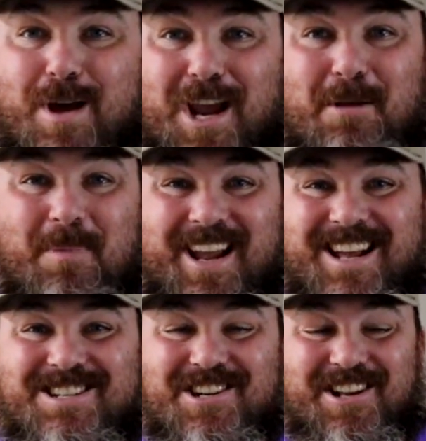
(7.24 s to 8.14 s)
back in my
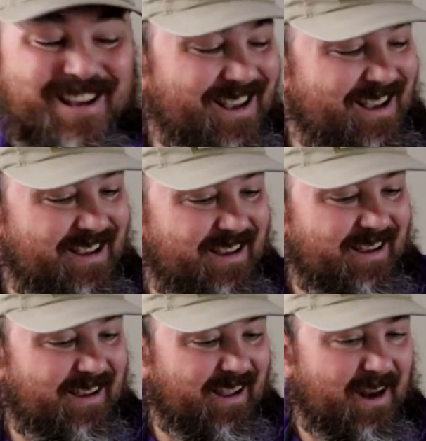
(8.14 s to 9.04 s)
kitchen.
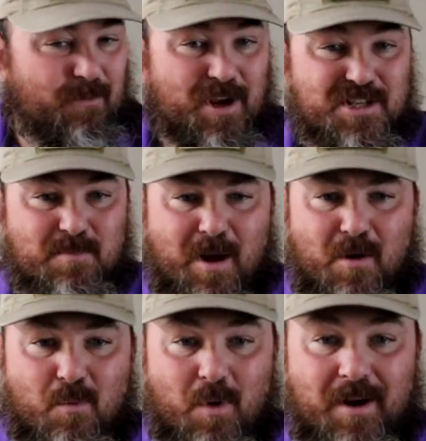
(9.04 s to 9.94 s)
Anyways,
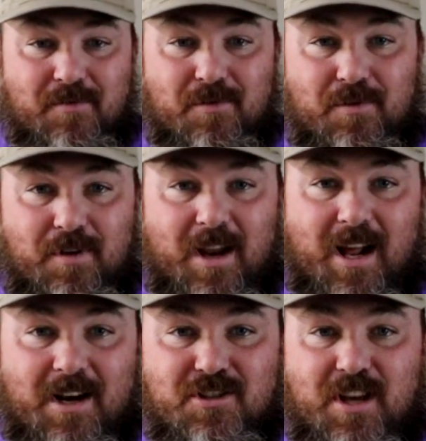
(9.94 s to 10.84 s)
my wife and
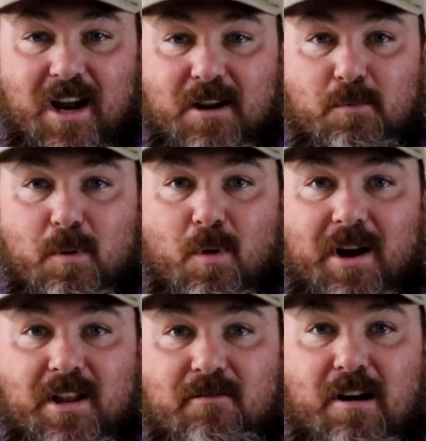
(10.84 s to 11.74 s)
I decided we
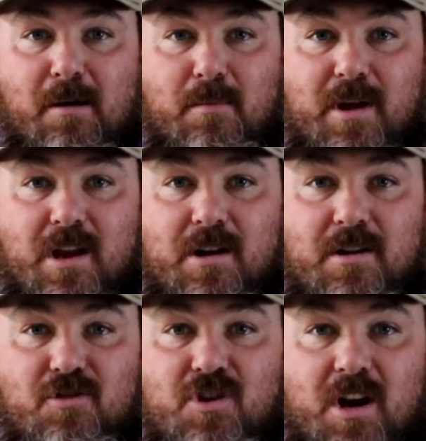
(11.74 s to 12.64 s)
wanted to grab a
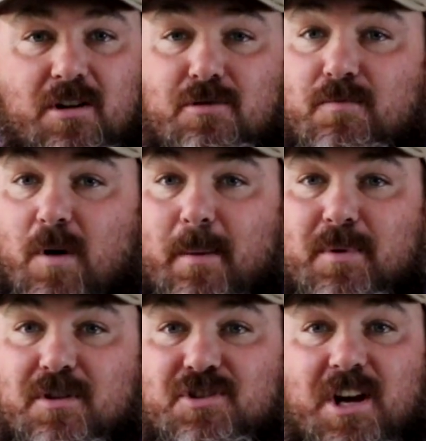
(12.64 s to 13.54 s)
new
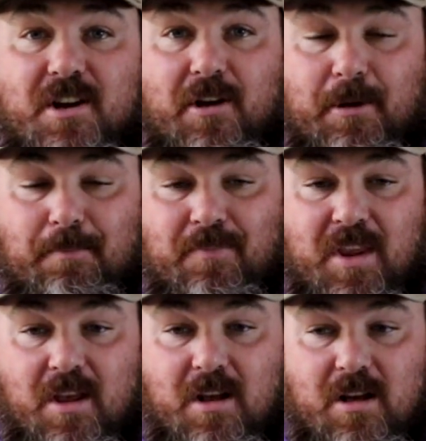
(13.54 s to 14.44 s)
weapon, a shotgun.
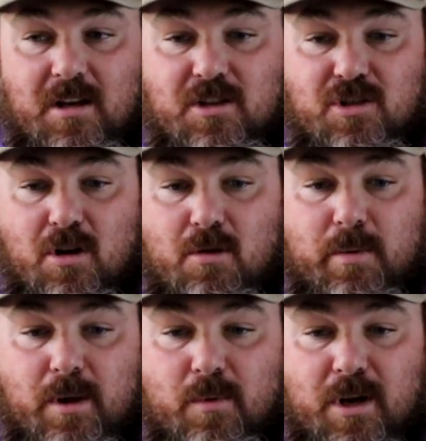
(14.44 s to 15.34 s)
So
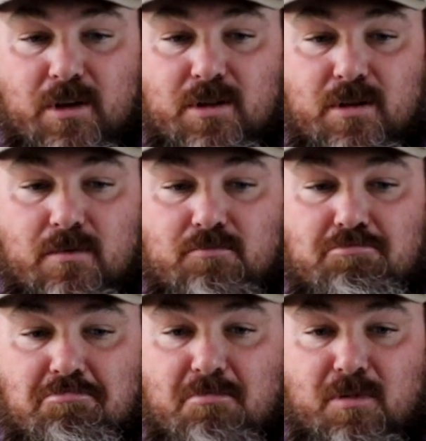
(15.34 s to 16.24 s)
we went
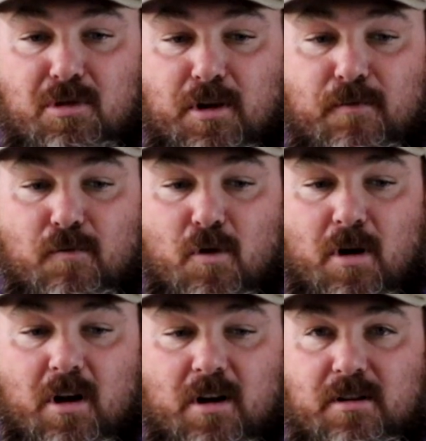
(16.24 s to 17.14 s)
looking for
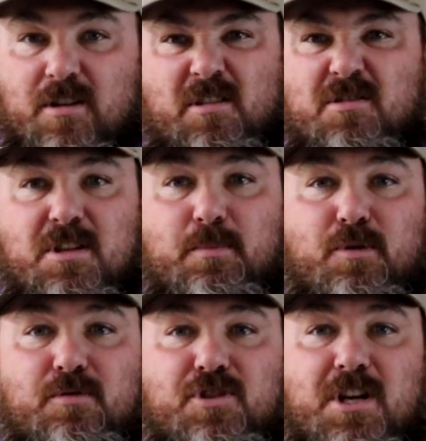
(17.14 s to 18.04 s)
a
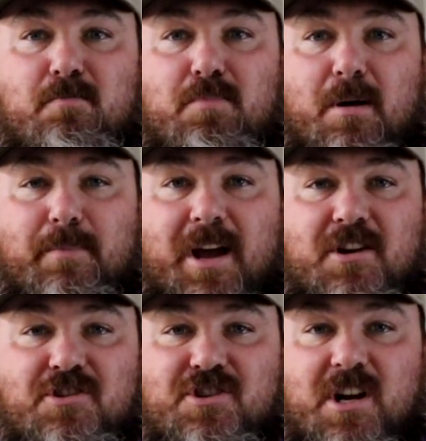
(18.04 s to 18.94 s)
simple, cheap pump
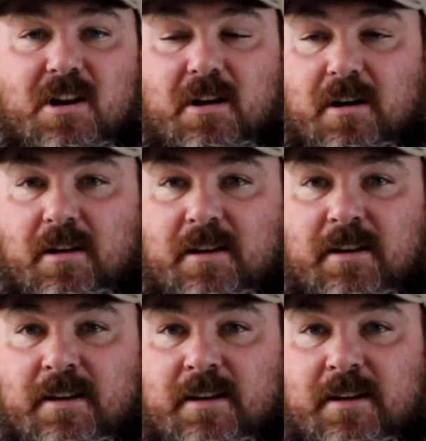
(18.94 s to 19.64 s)
action shotgun